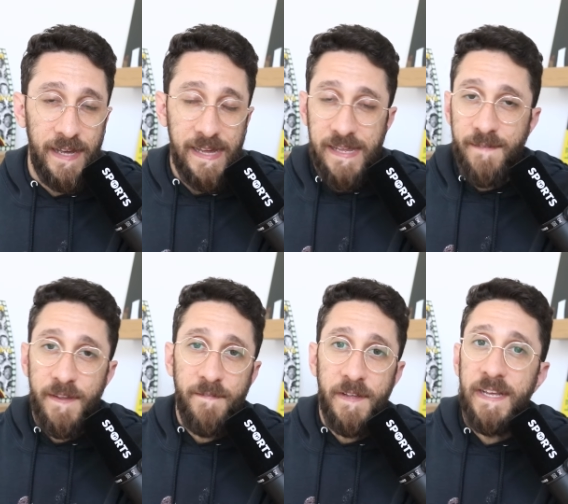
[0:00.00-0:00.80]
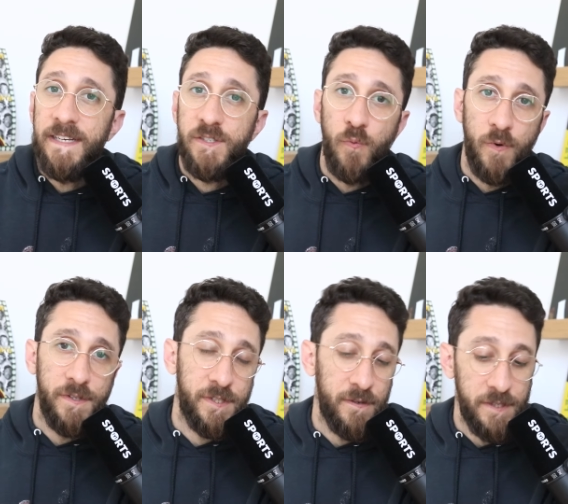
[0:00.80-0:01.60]
And even if it is the
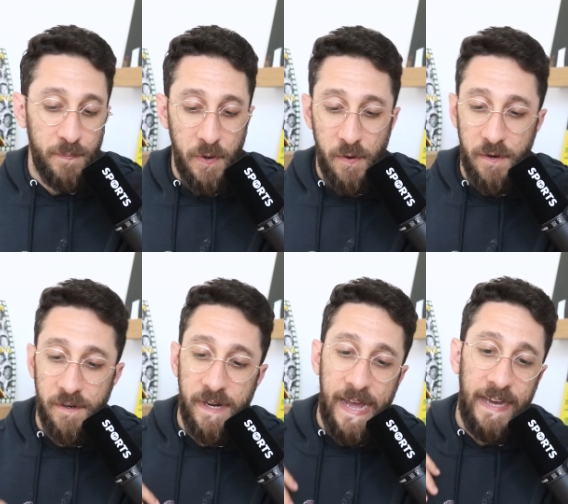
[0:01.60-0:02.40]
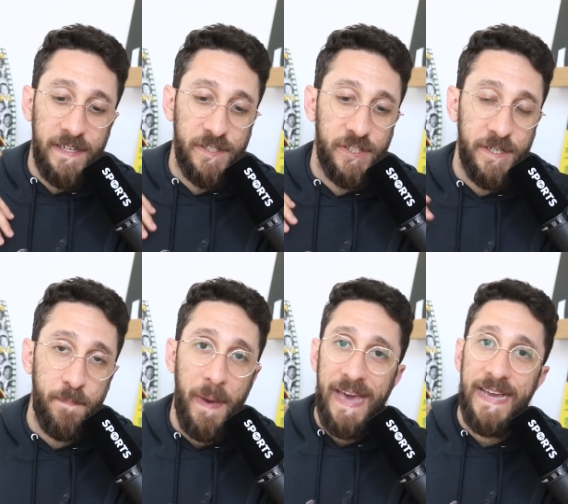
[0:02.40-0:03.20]
World Series of Poker and she
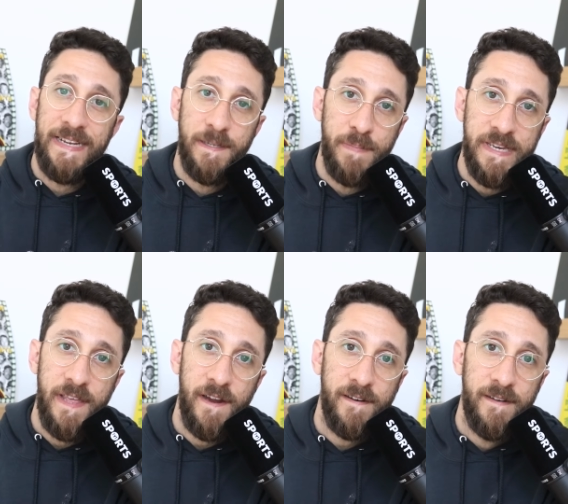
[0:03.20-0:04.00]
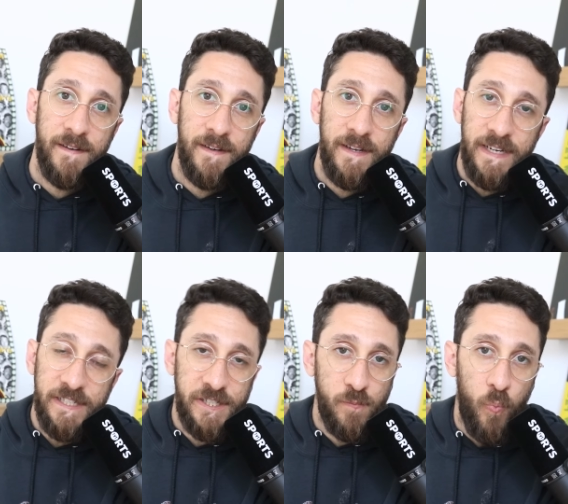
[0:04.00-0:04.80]
paid to be there
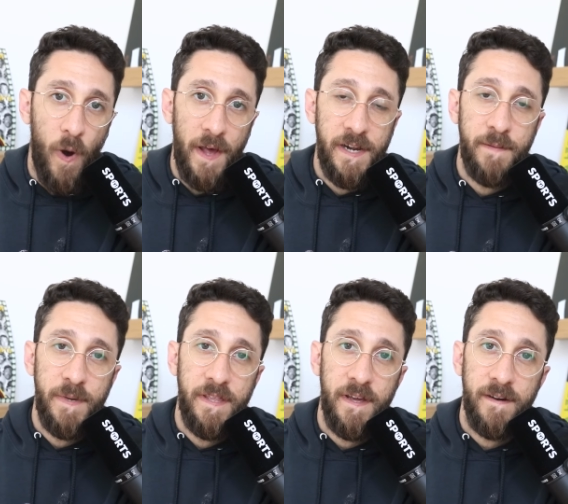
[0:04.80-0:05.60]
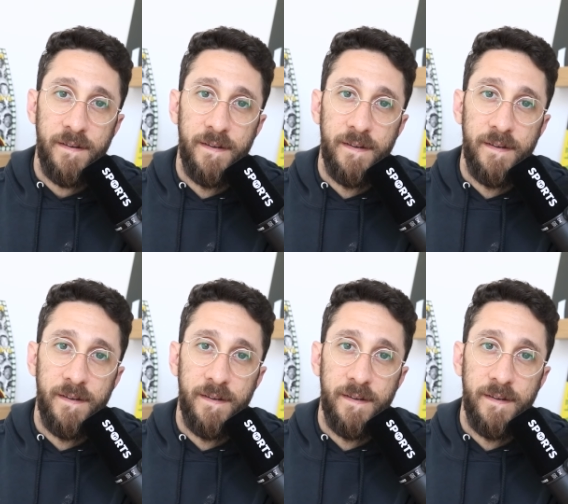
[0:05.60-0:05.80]
and she wanted to be there,